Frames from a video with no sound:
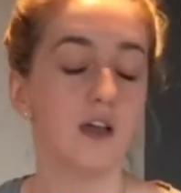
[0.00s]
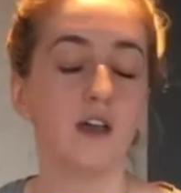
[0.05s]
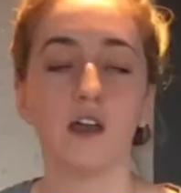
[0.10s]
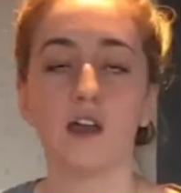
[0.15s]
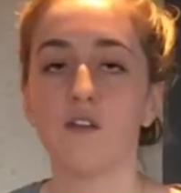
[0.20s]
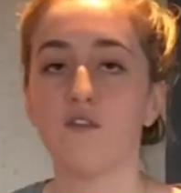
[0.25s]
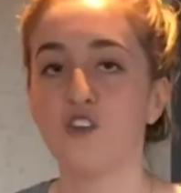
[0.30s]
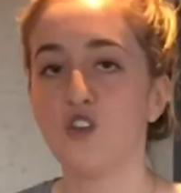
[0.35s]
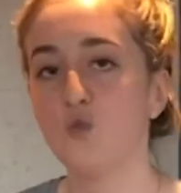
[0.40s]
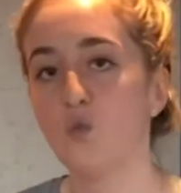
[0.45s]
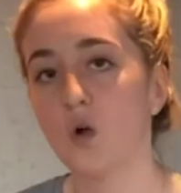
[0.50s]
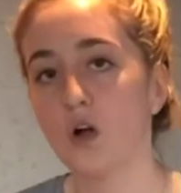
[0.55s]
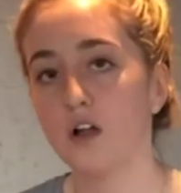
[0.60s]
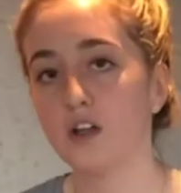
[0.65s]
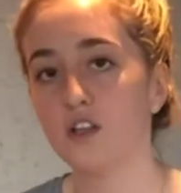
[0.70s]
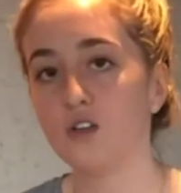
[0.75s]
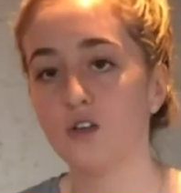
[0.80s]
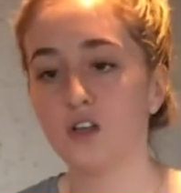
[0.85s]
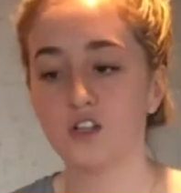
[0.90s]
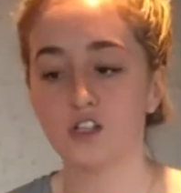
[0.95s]
If you
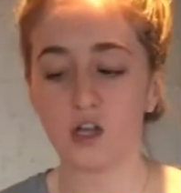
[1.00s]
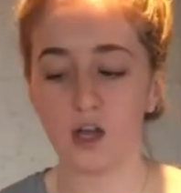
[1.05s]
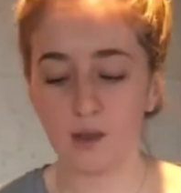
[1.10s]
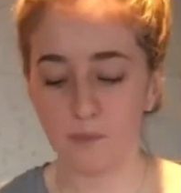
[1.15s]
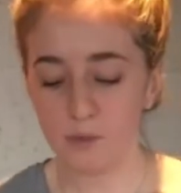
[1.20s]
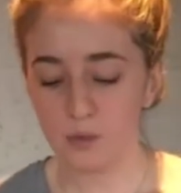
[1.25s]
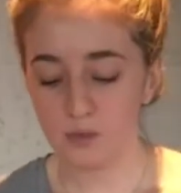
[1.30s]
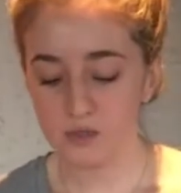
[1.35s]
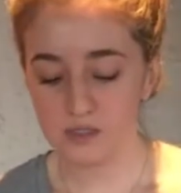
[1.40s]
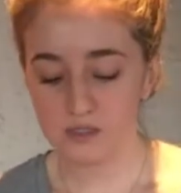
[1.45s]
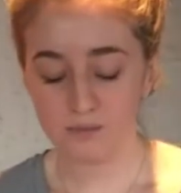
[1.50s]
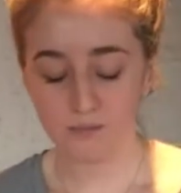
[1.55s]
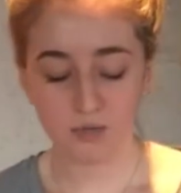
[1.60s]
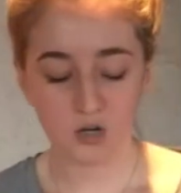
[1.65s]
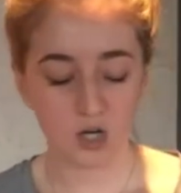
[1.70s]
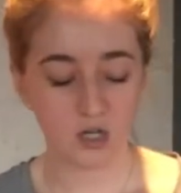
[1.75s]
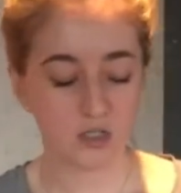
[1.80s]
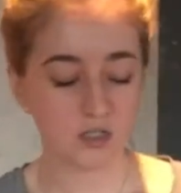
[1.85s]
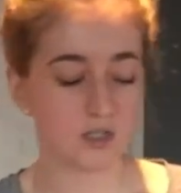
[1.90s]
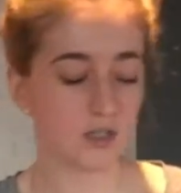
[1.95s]
want, you can top it with some
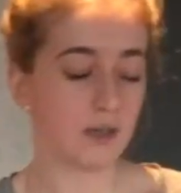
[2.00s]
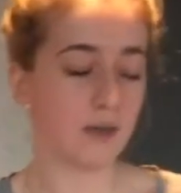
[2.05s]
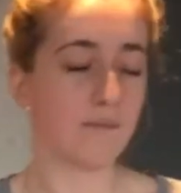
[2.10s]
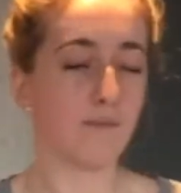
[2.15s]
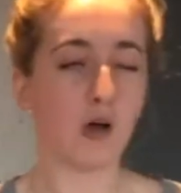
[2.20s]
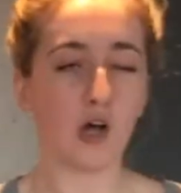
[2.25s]
parsley.